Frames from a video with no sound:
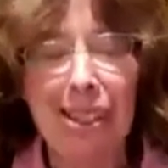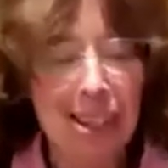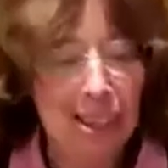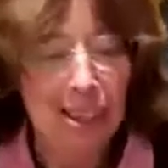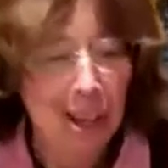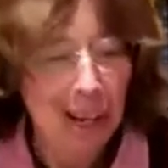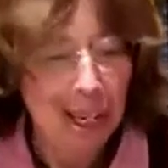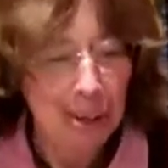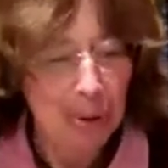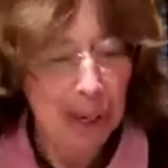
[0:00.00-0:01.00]
line
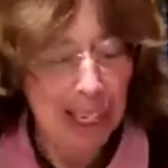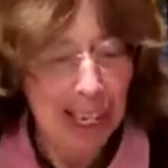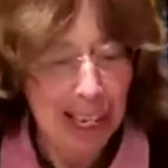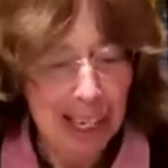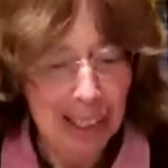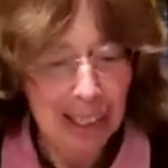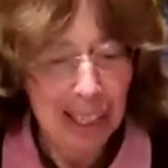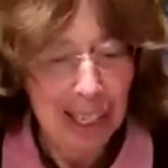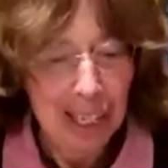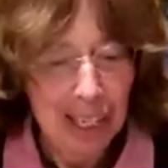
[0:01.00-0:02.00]
28,
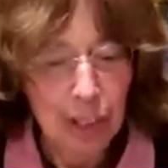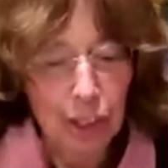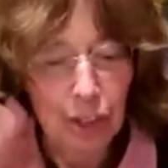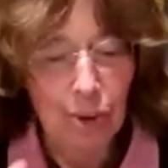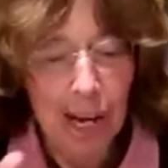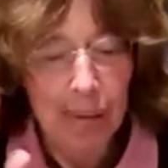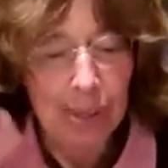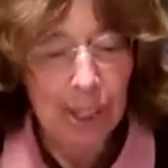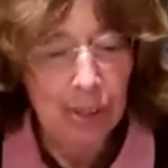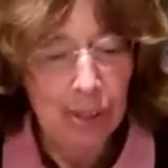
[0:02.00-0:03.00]
describes
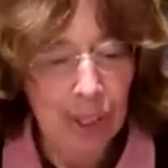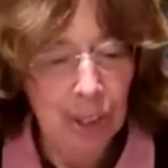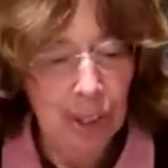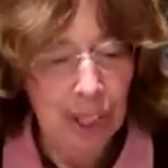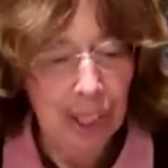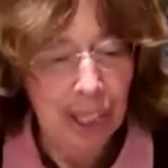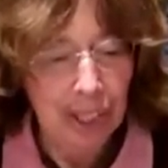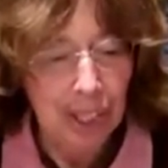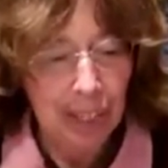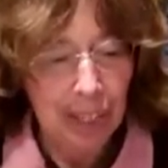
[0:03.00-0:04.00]
his vision. He
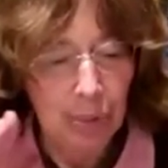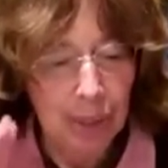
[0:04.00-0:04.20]
says it was